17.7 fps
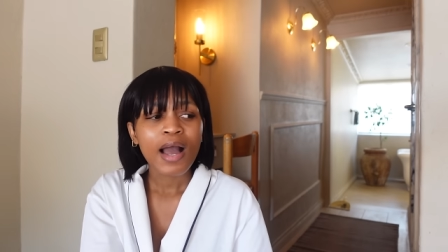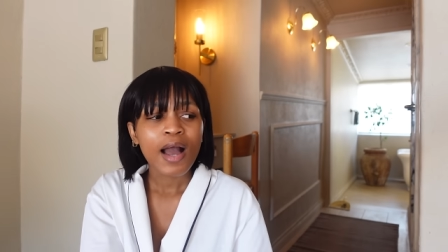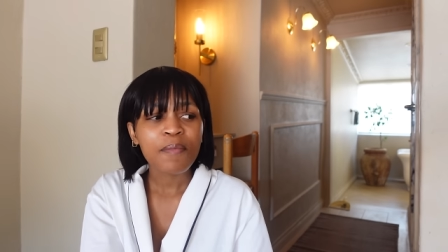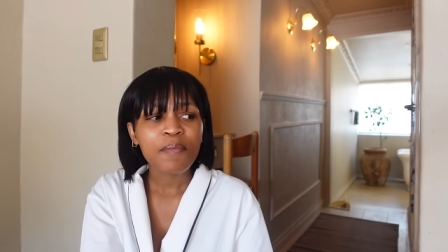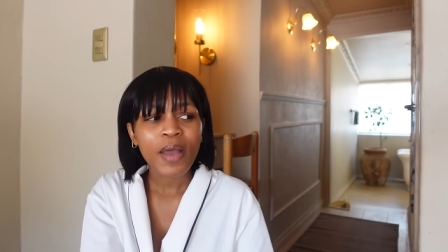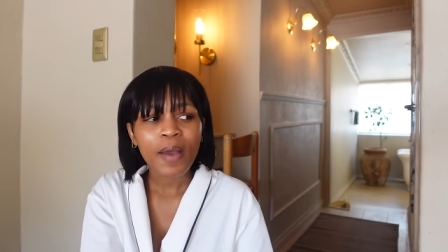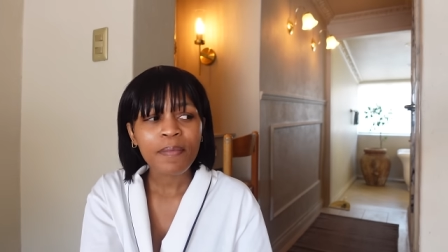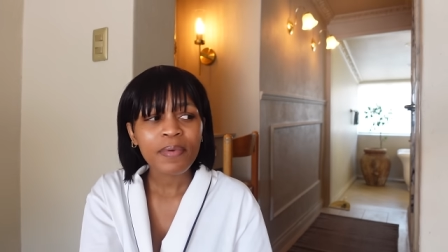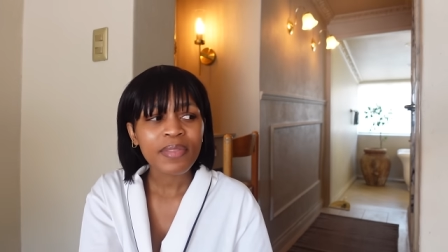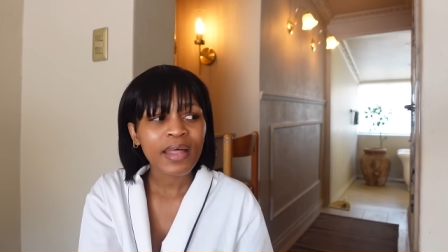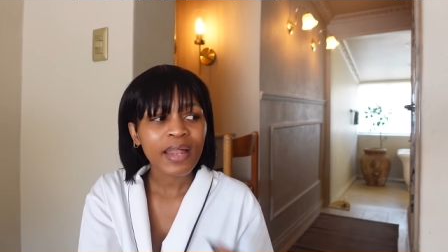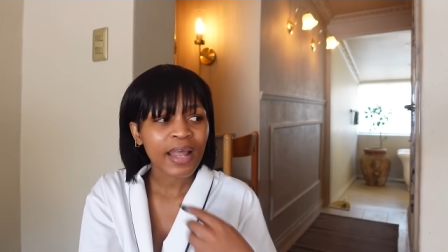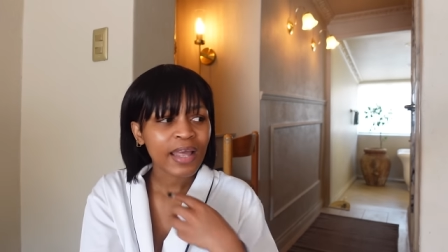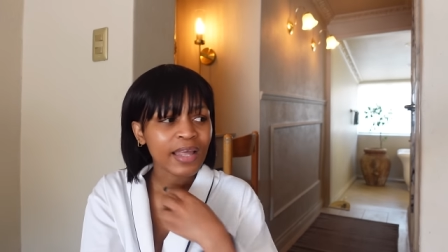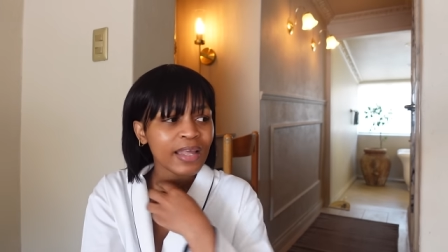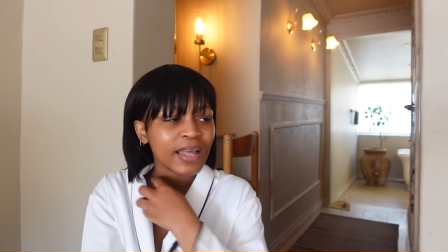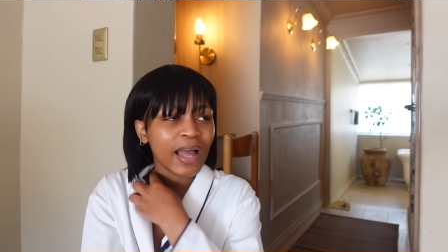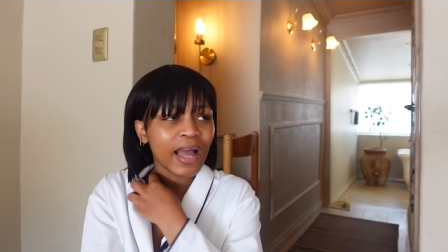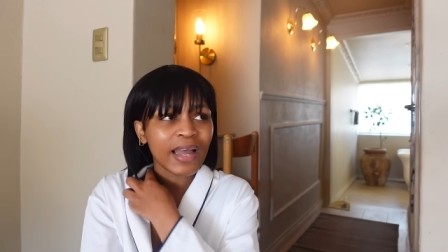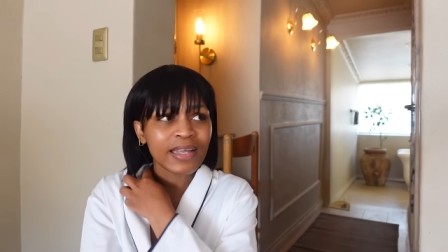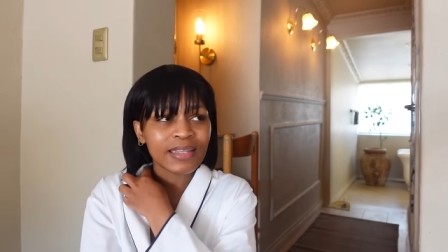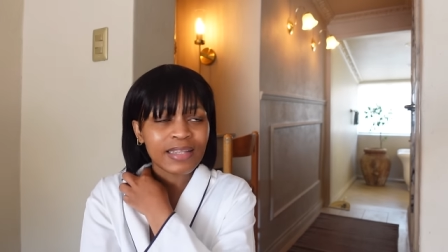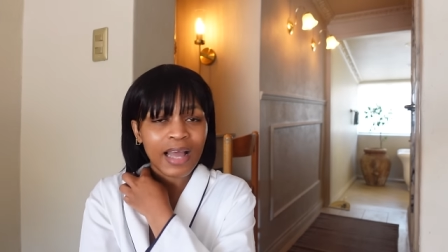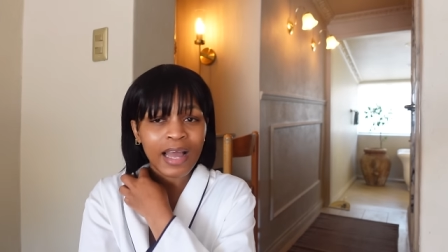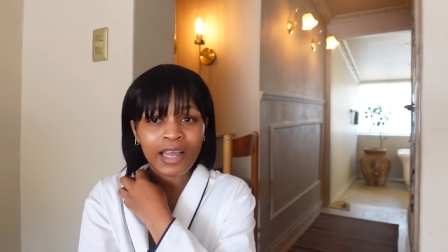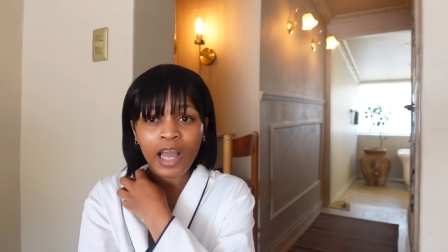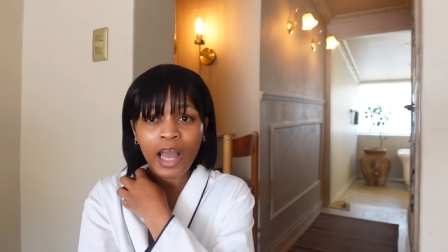I'm happy that I
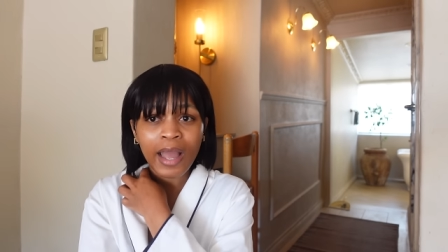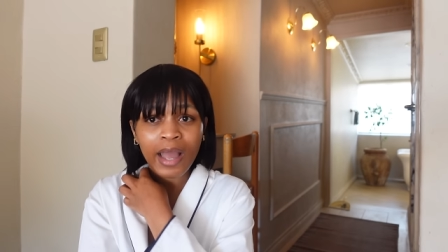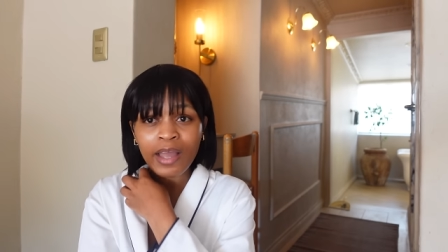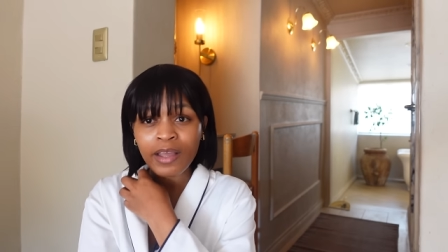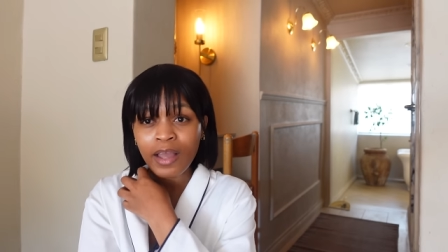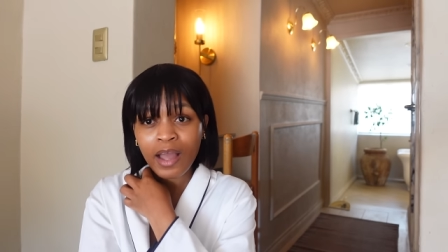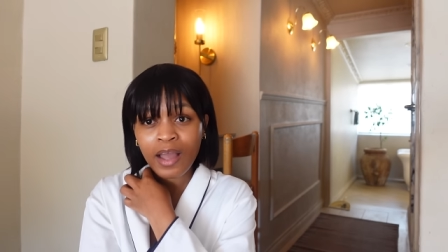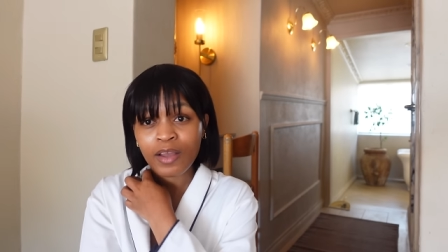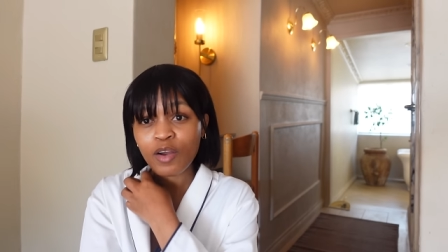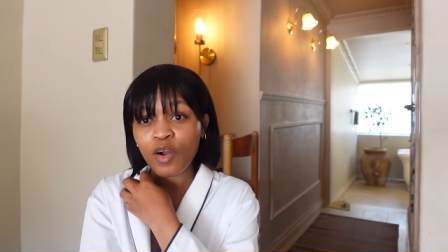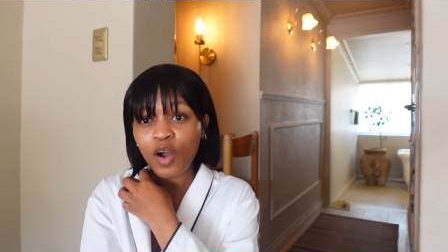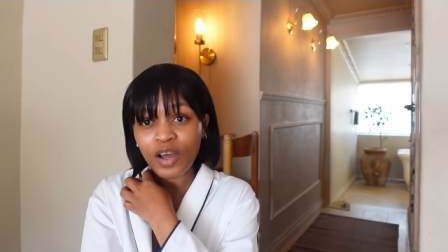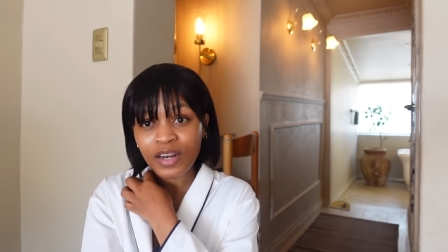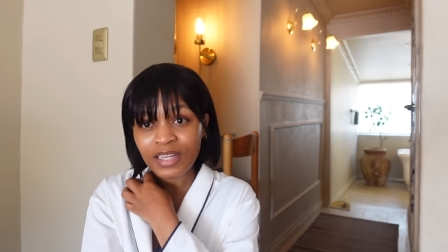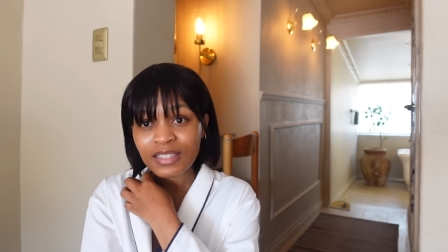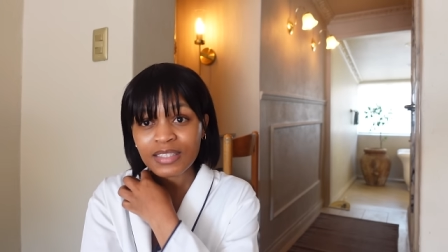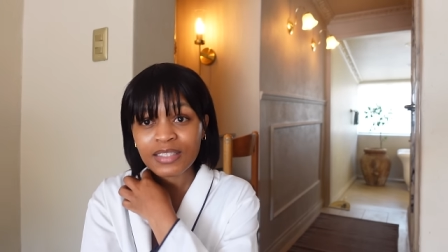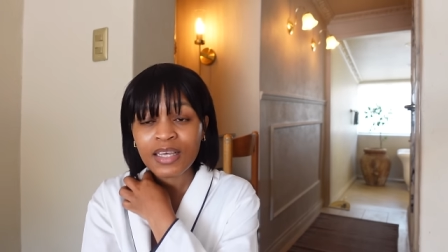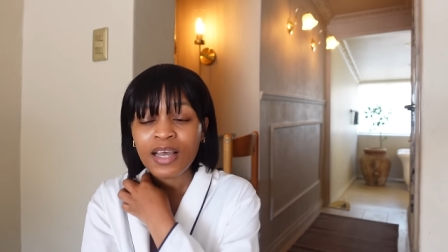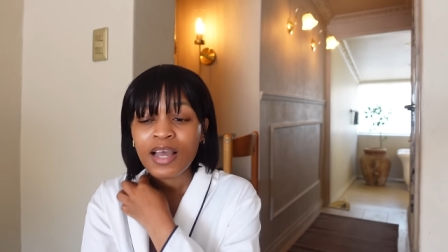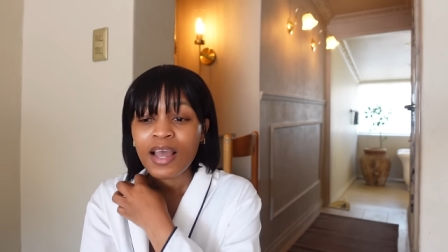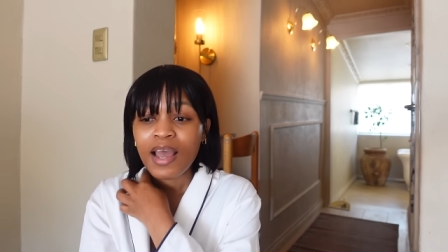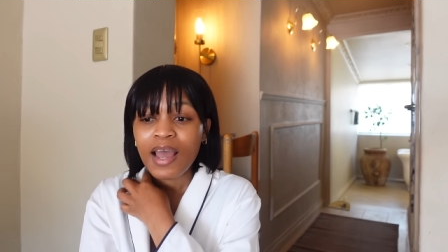I, I, I, got it